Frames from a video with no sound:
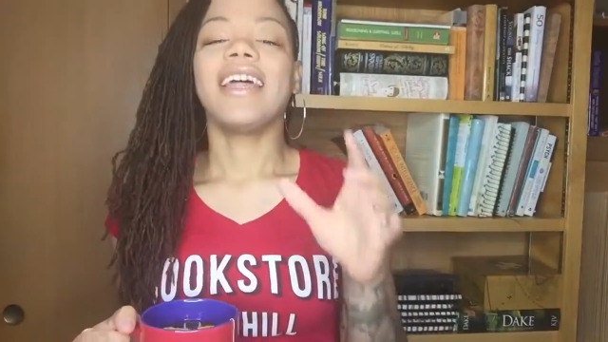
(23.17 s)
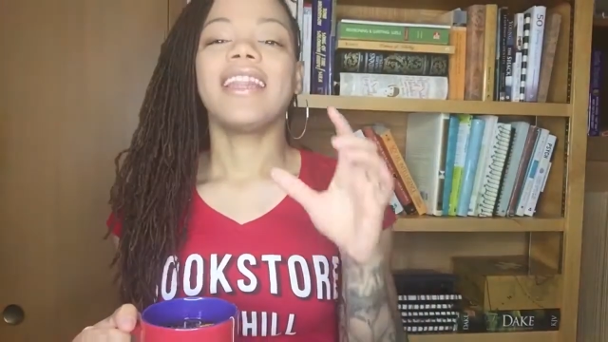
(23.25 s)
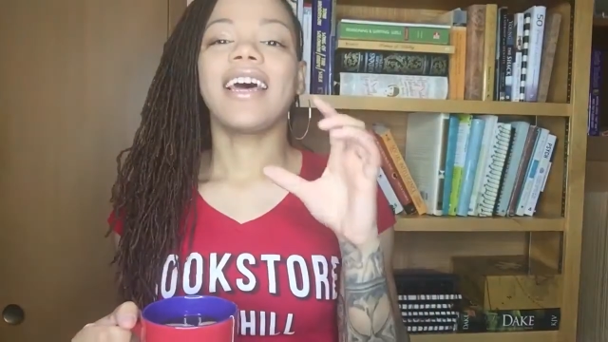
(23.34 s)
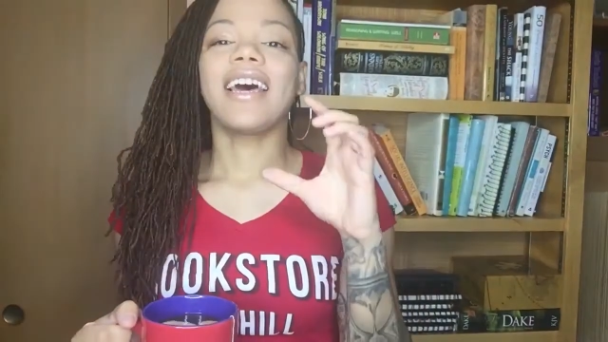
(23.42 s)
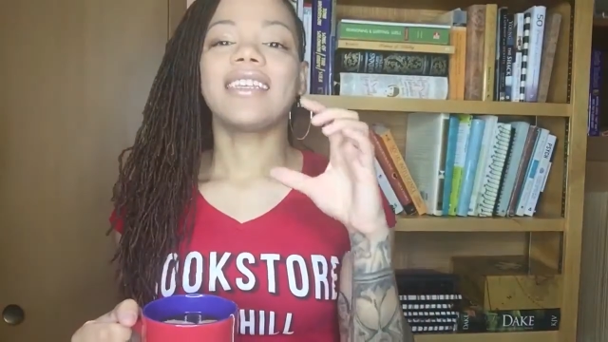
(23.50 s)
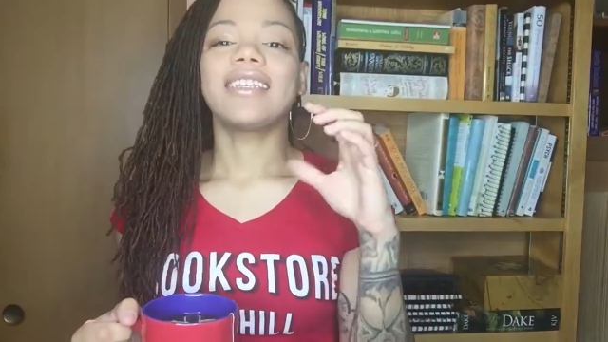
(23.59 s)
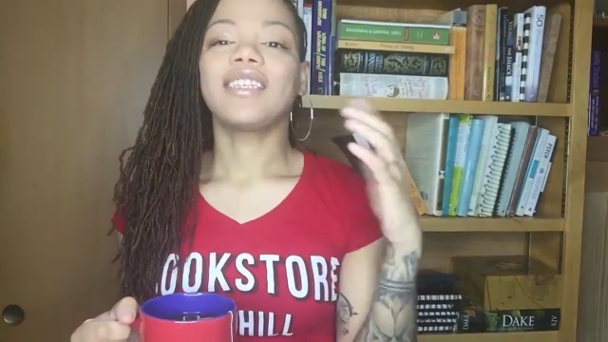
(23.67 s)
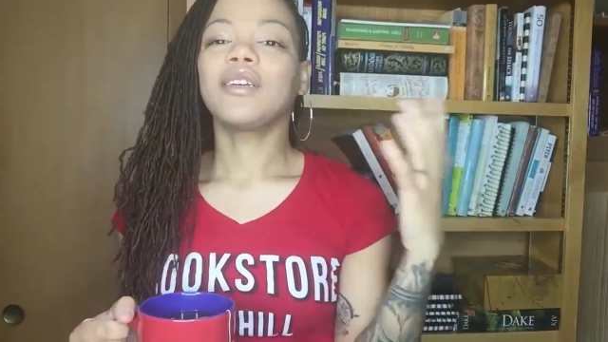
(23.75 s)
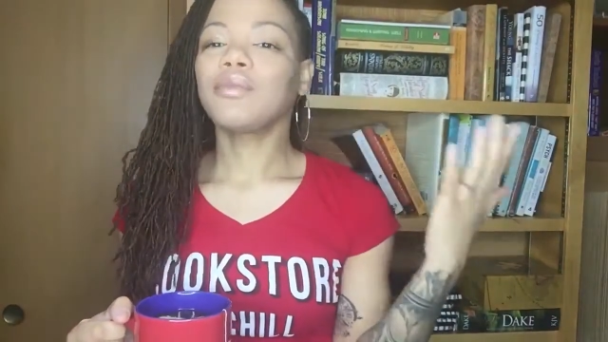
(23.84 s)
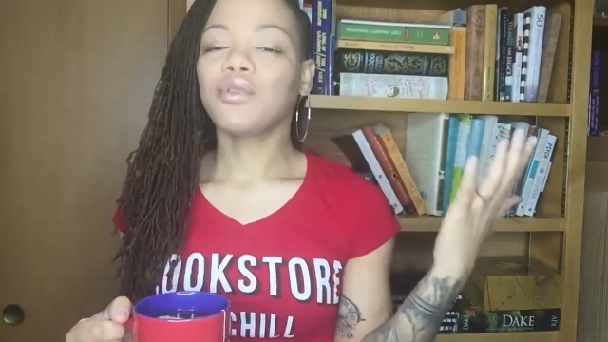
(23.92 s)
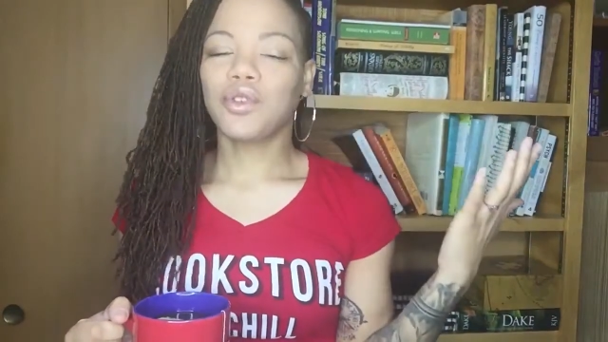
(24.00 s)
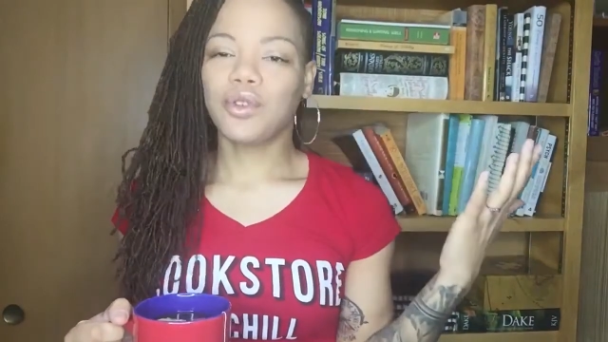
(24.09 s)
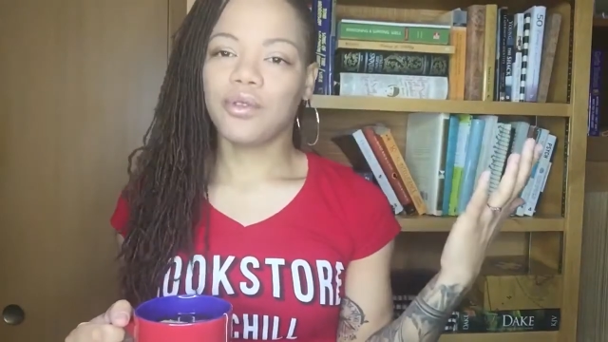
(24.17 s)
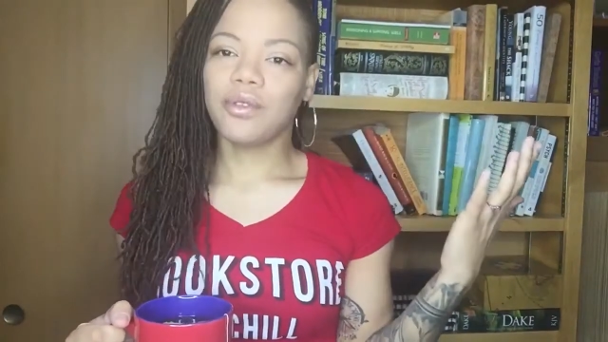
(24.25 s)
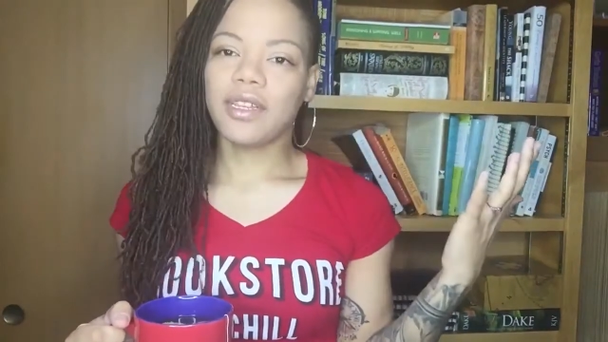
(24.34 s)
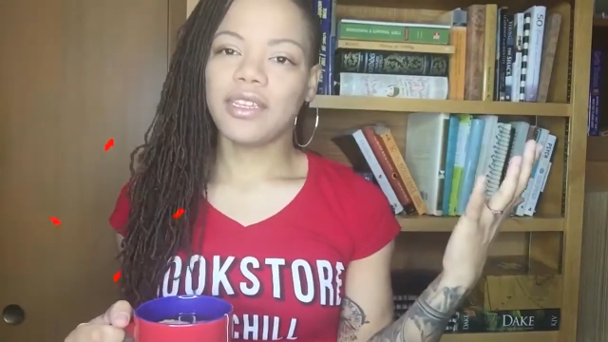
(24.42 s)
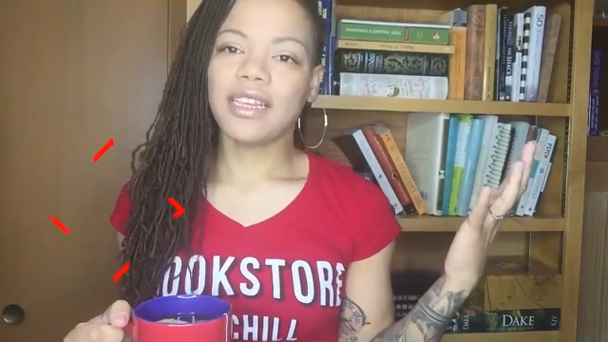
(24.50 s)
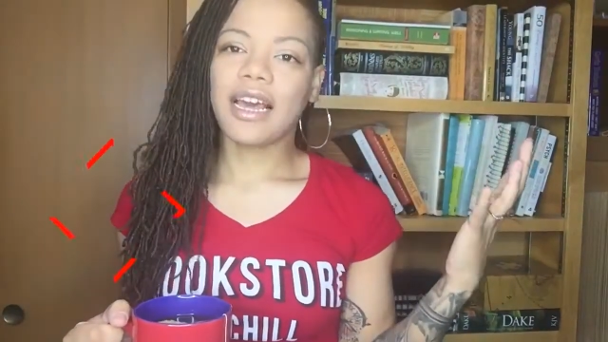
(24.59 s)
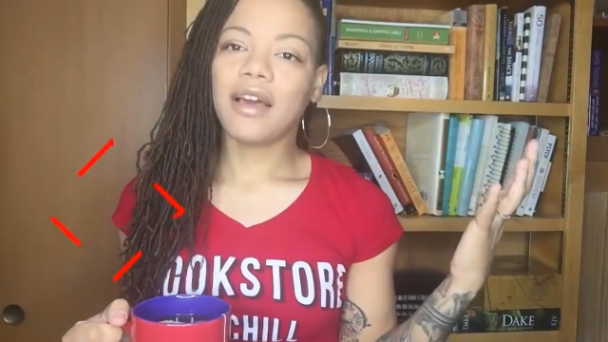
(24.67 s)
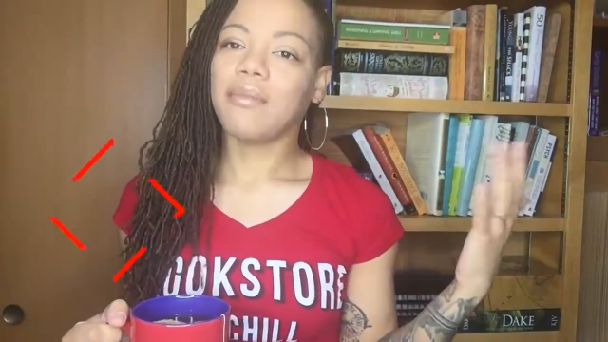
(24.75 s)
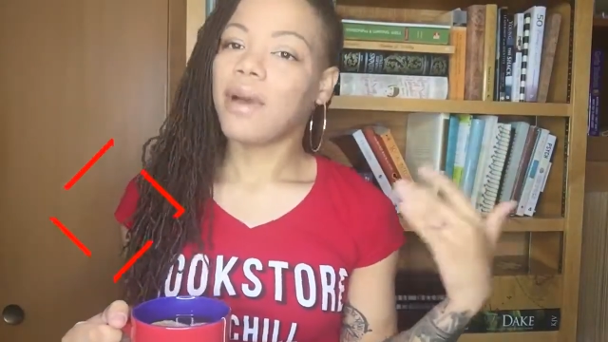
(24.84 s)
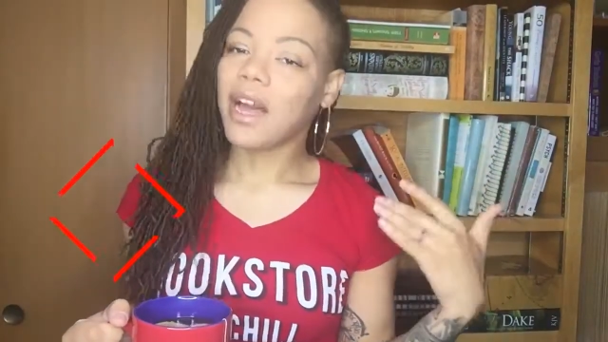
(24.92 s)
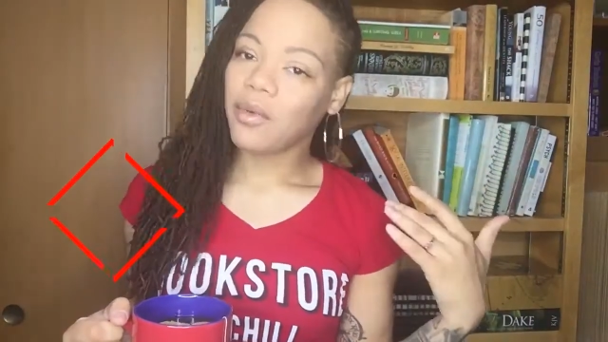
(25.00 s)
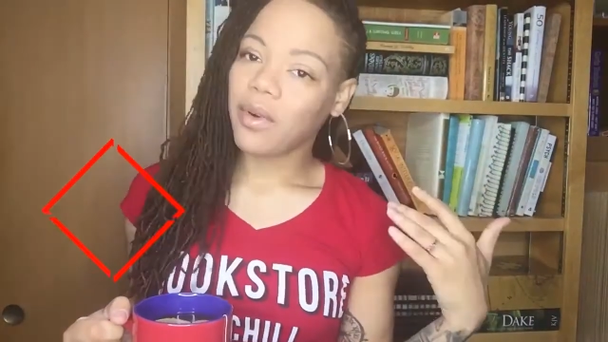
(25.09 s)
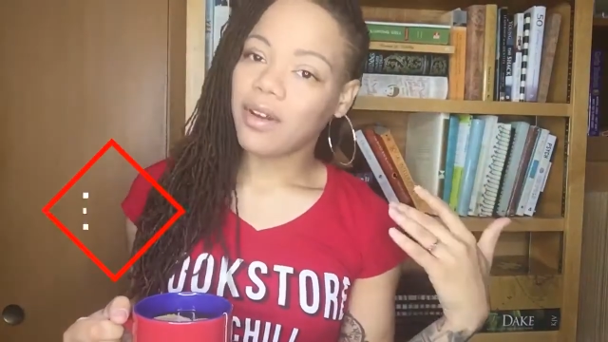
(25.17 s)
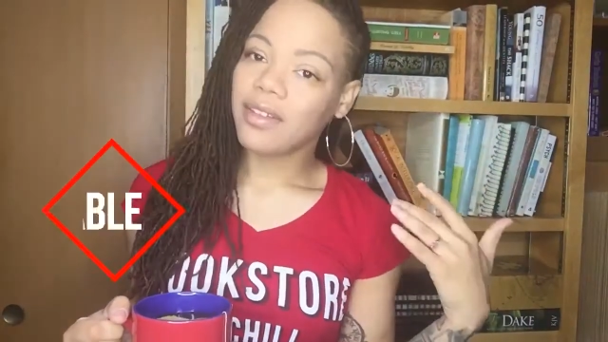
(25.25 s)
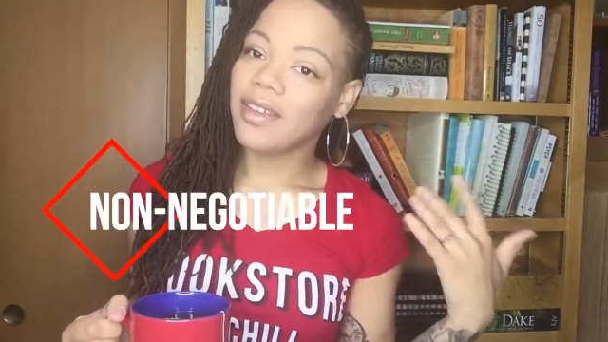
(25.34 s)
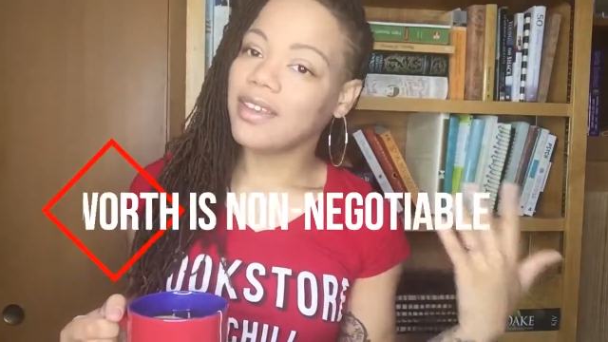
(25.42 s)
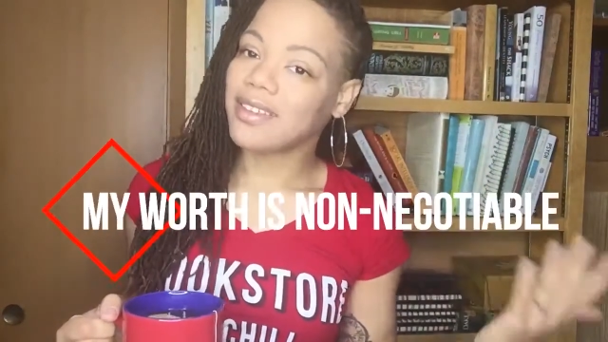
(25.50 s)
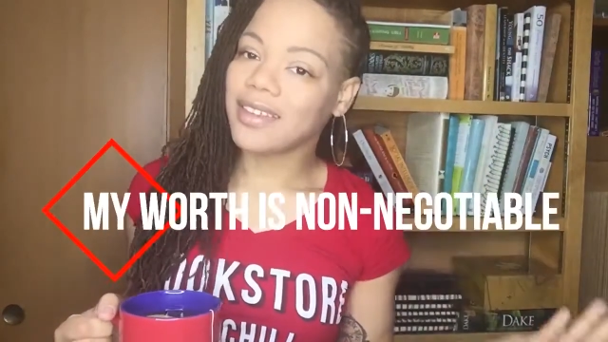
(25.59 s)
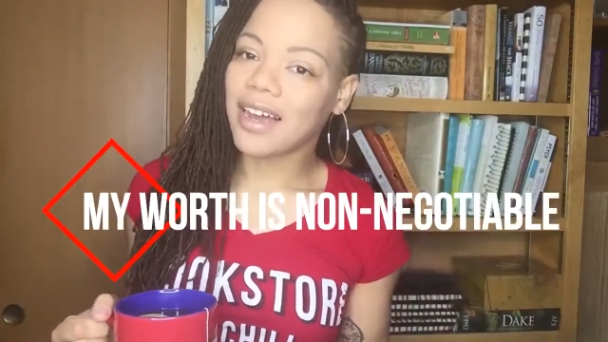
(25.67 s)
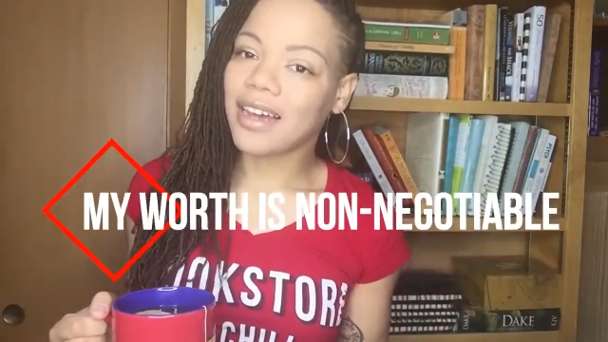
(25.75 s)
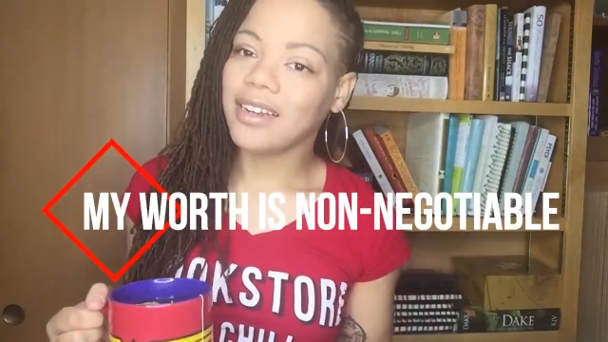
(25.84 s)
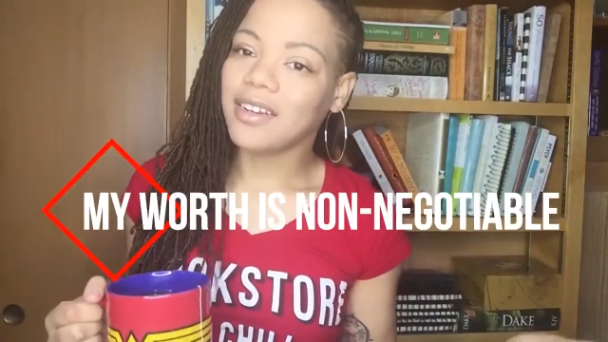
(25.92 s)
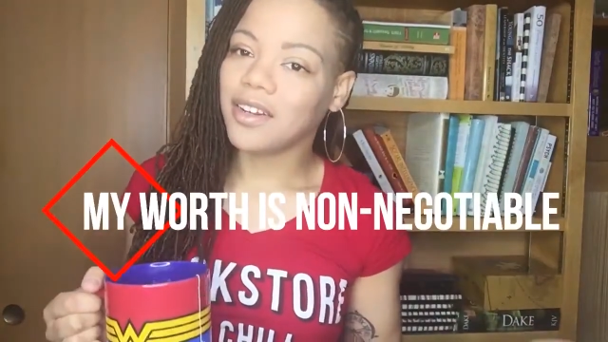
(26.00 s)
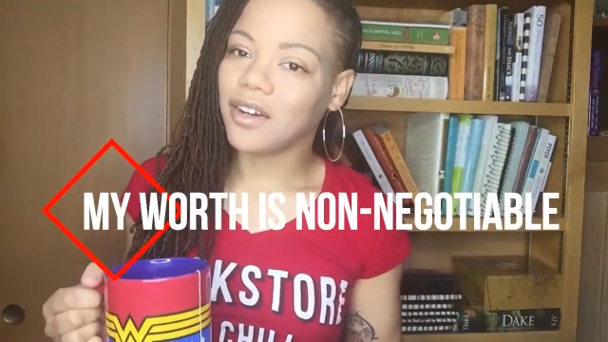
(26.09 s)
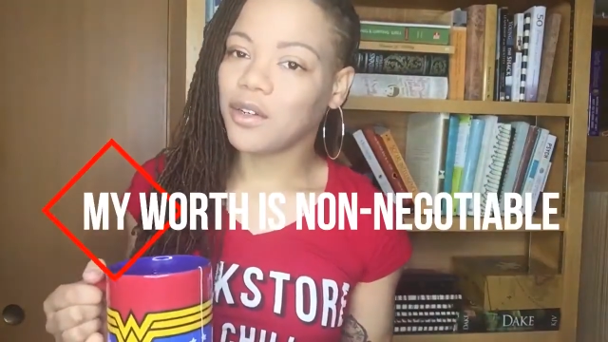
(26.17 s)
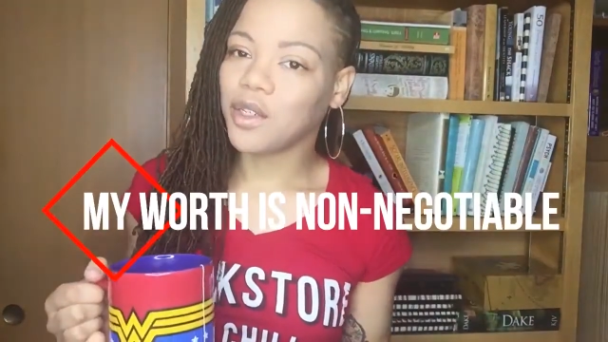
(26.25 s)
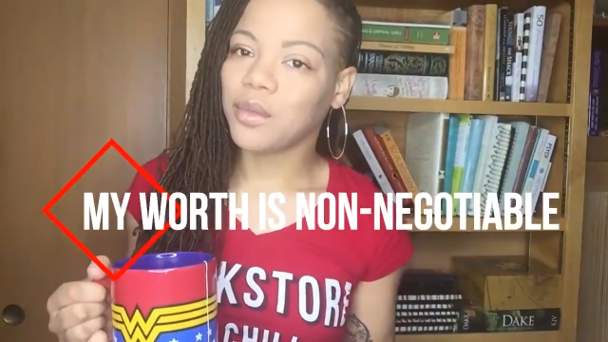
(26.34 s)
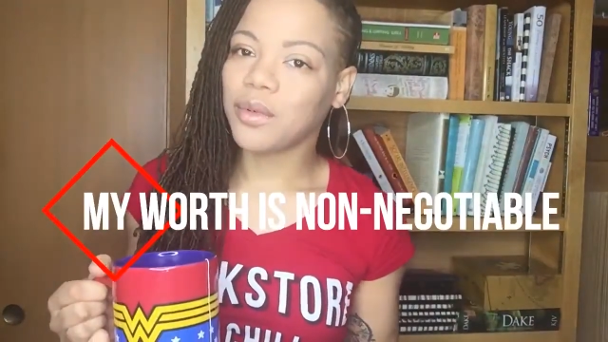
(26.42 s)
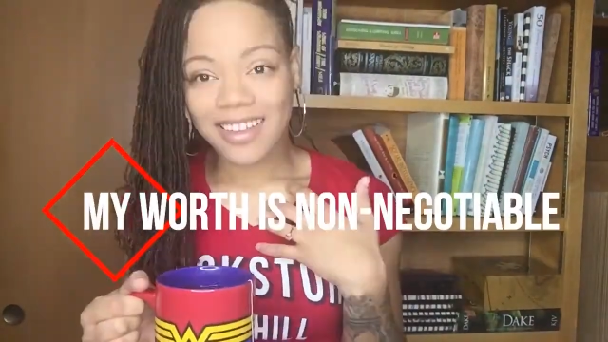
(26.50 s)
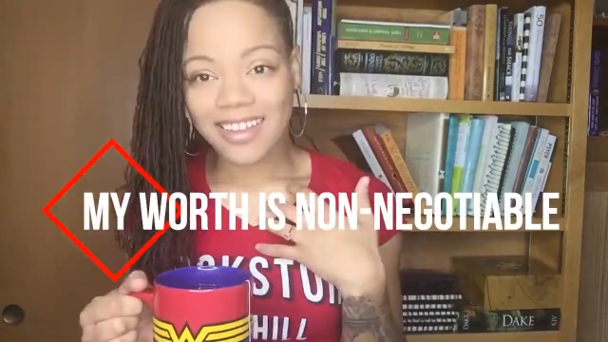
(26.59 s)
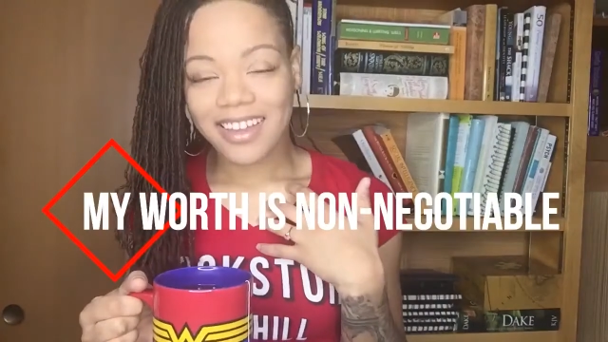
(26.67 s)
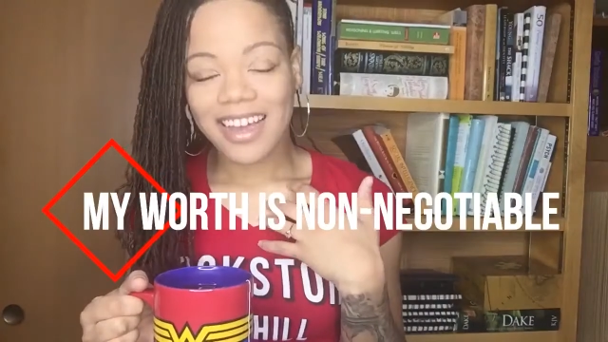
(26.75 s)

And that simple truth is that my worth is non-negotiable.